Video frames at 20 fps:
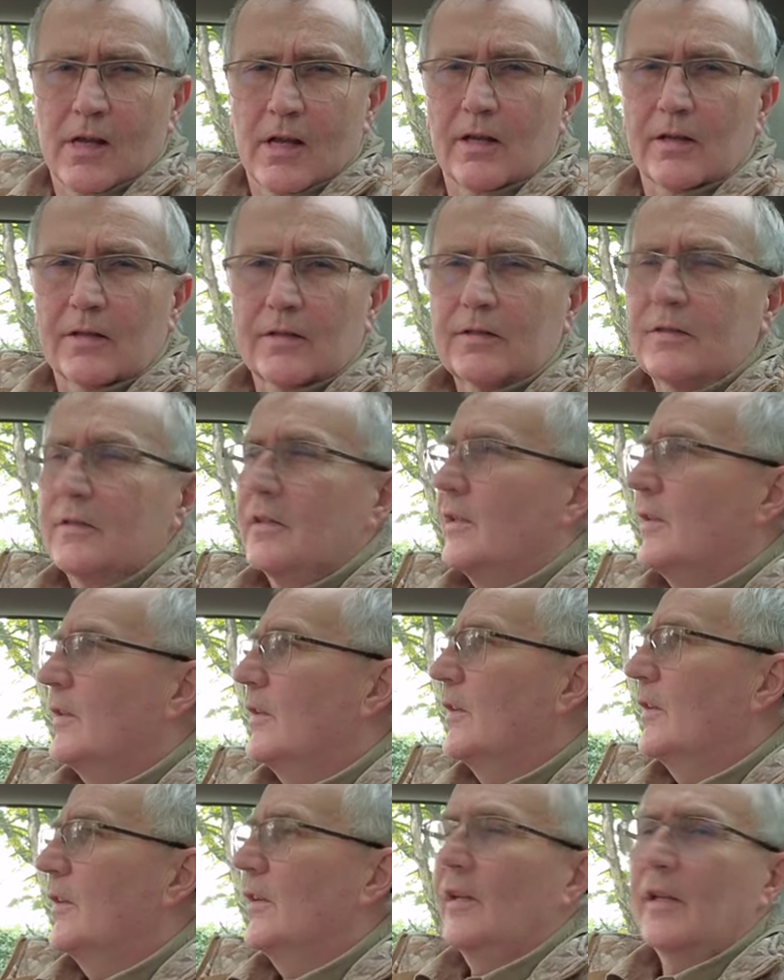a
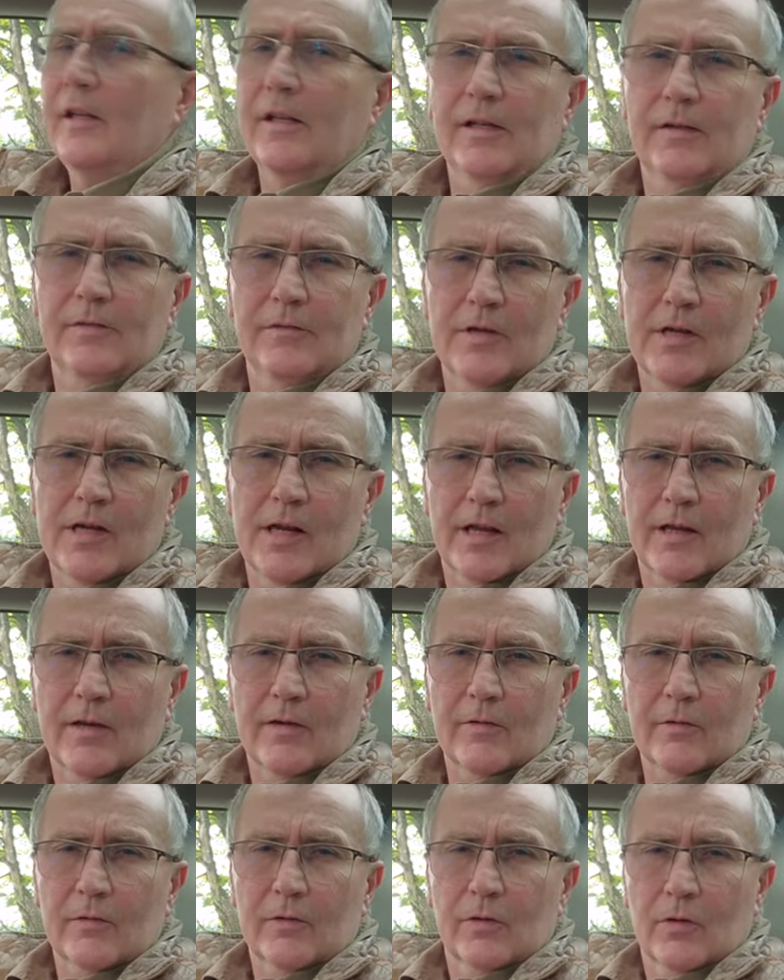Saturday evening
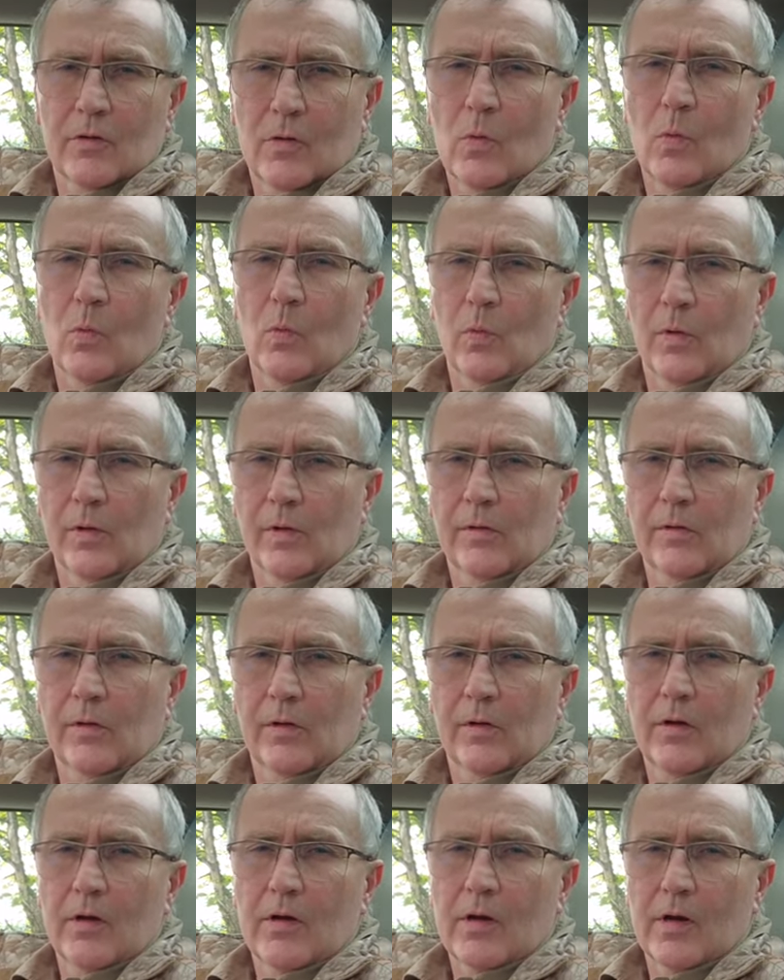out with
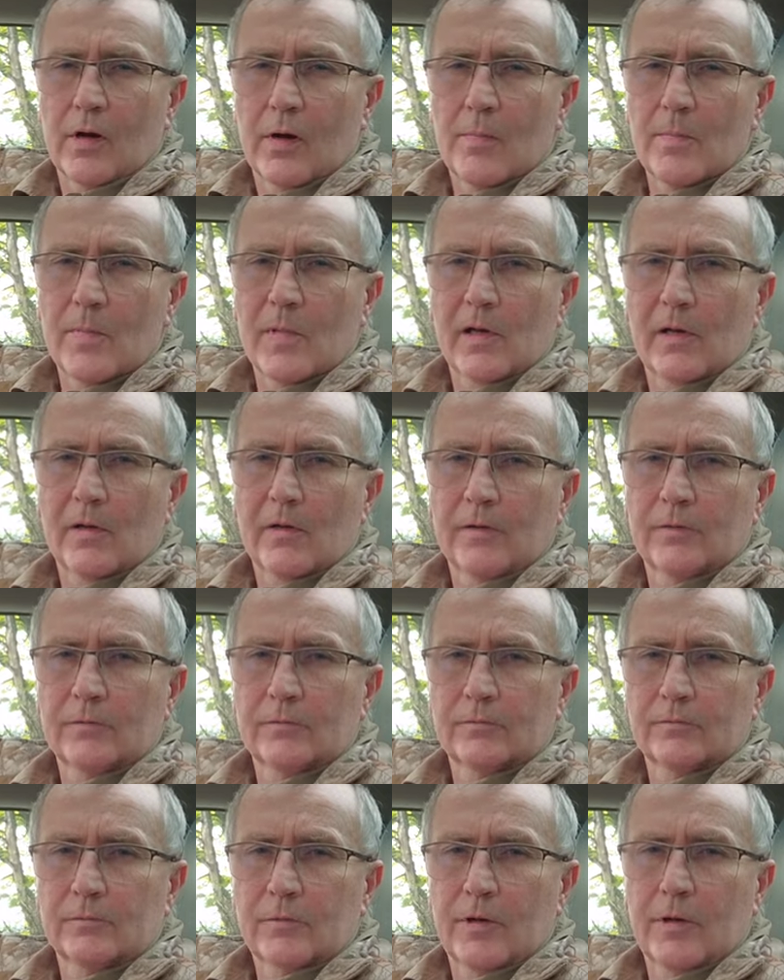Camilla
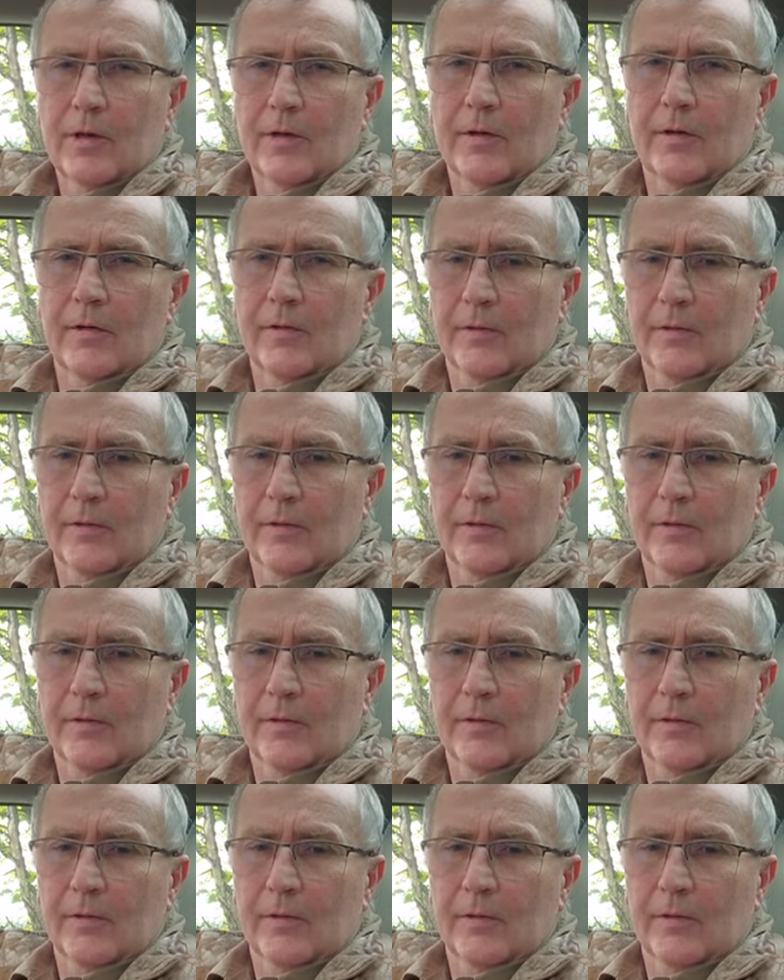and